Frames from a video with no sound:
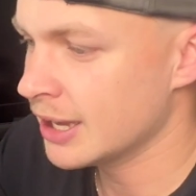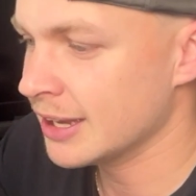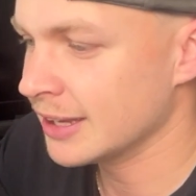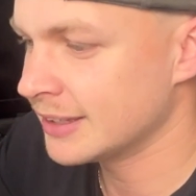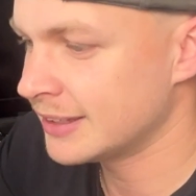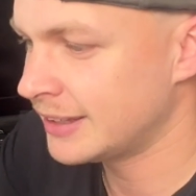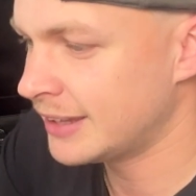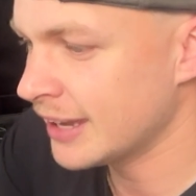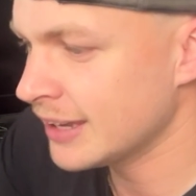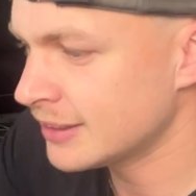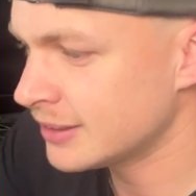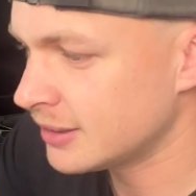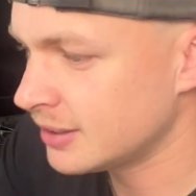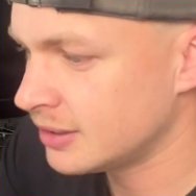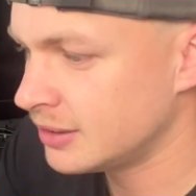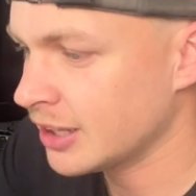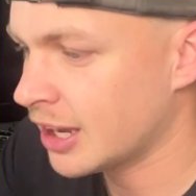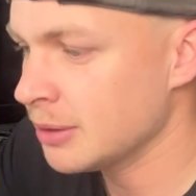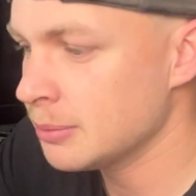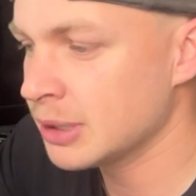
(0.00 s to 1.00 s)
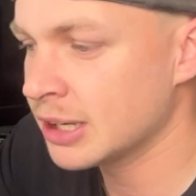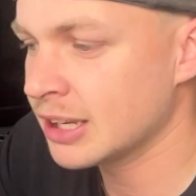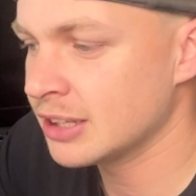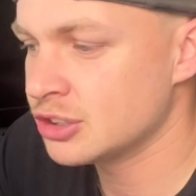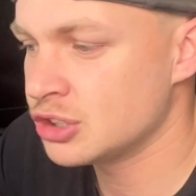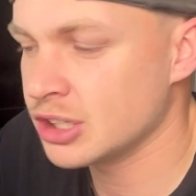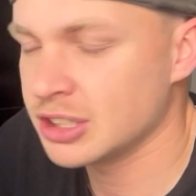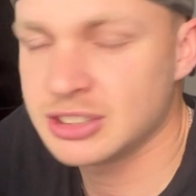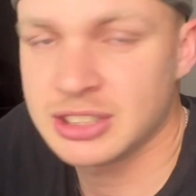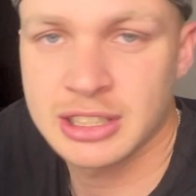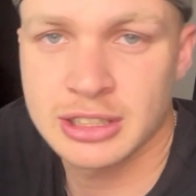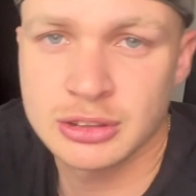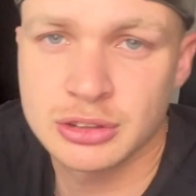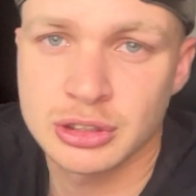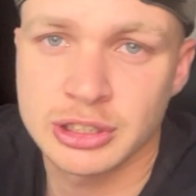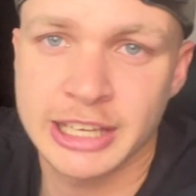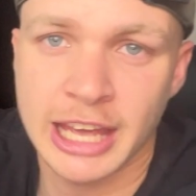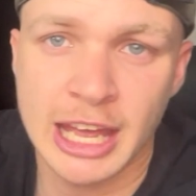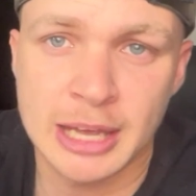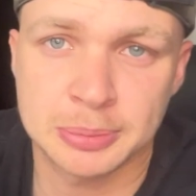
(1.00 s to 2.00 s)
get Damian and Jesse into
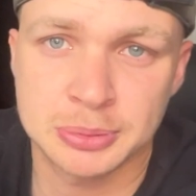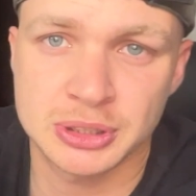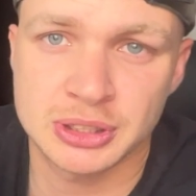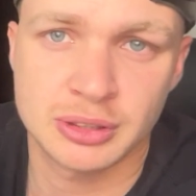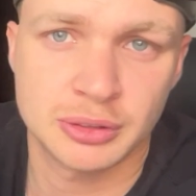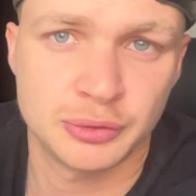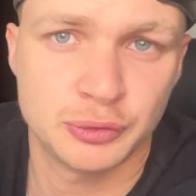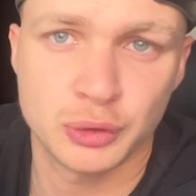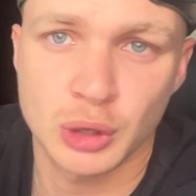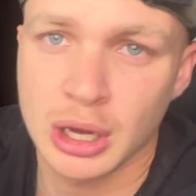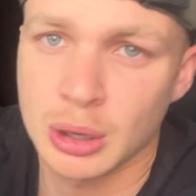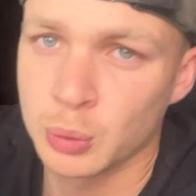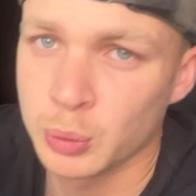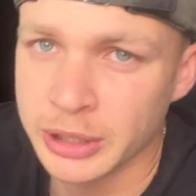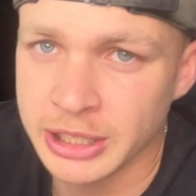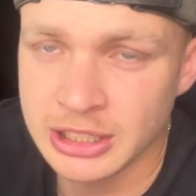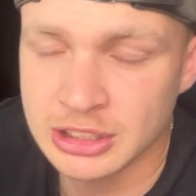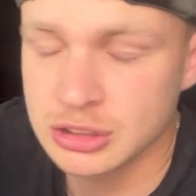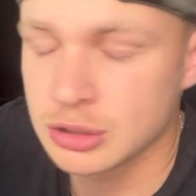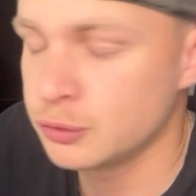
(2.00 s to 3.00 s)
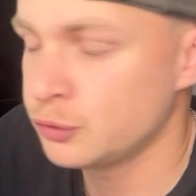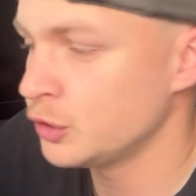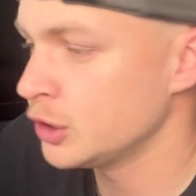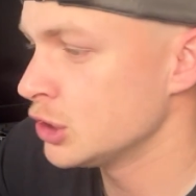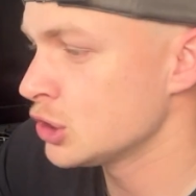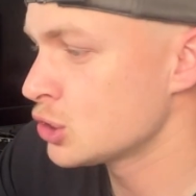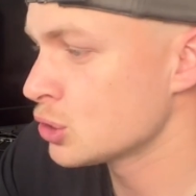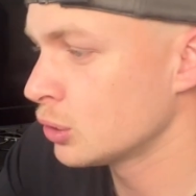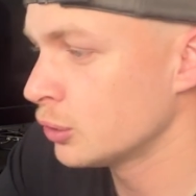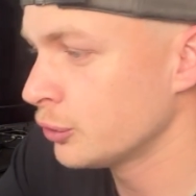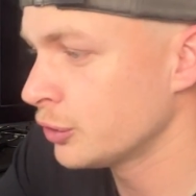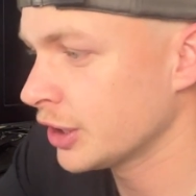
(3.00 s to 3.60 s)
gaps for our wingers to finish off,